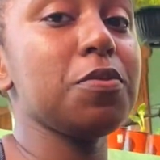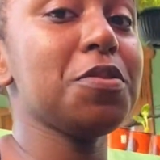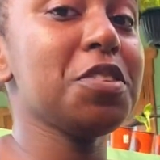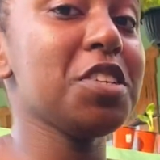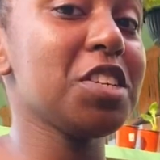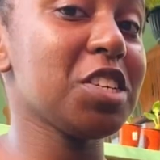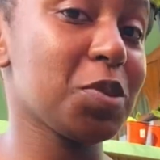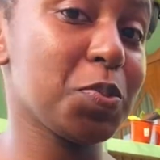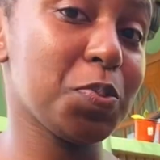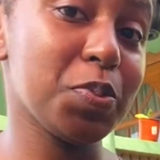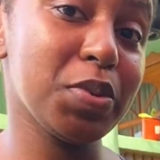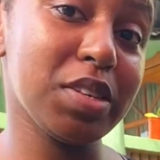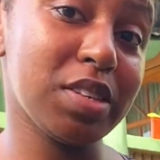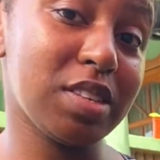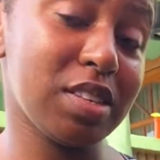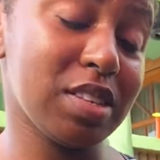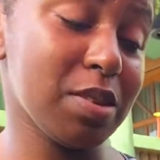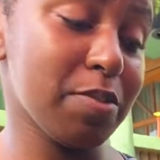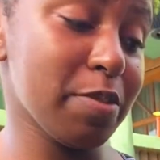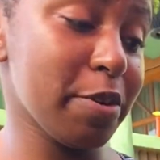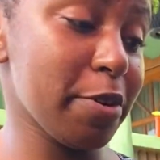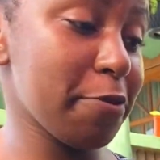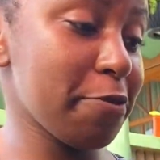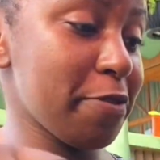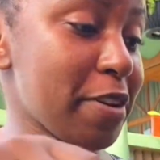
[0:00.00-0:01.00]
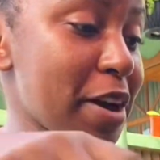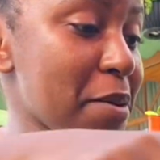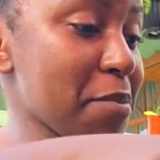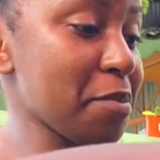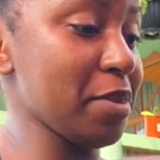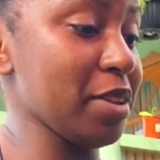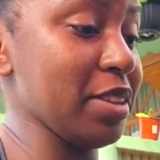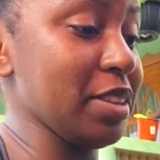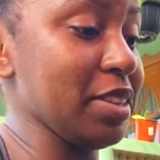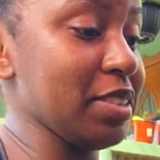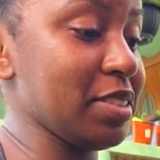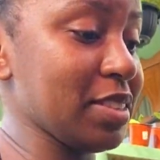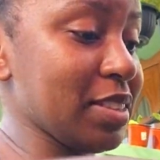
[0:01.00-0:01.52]
First person in my
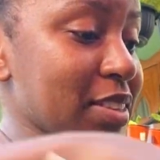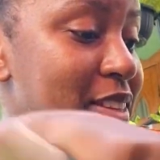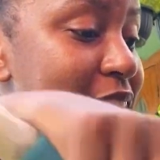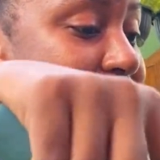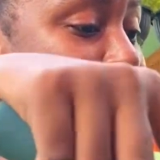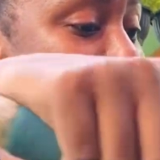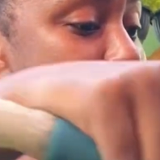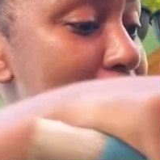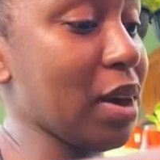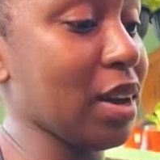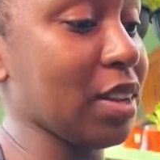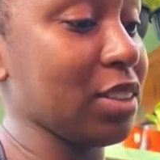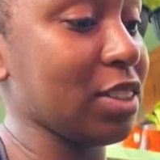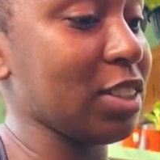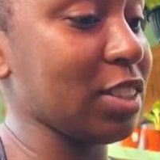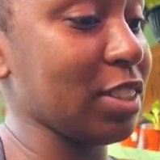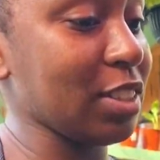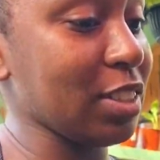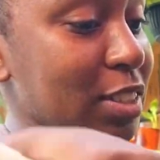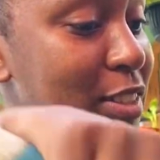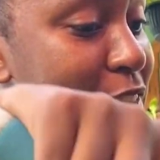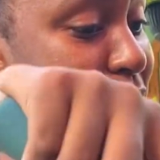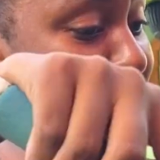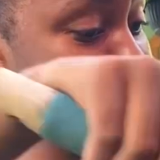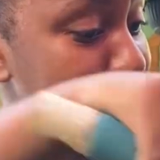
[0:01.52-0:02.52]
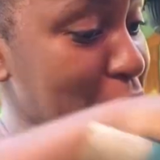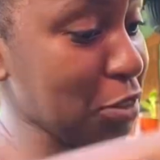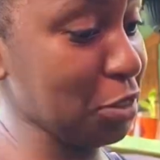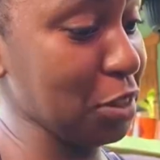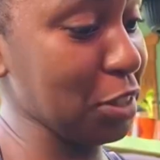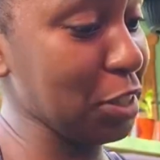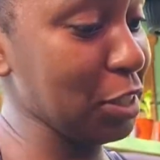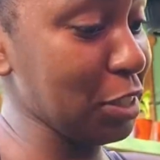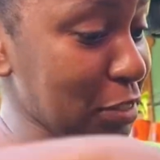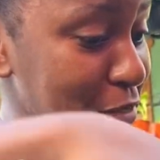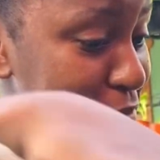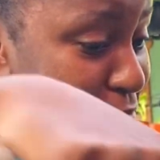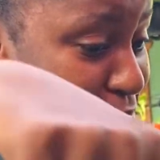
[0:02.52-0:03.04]
family to get a bachelor's
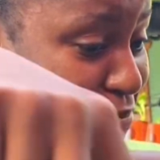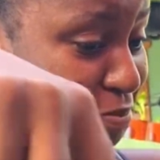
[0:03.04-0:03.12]
degree.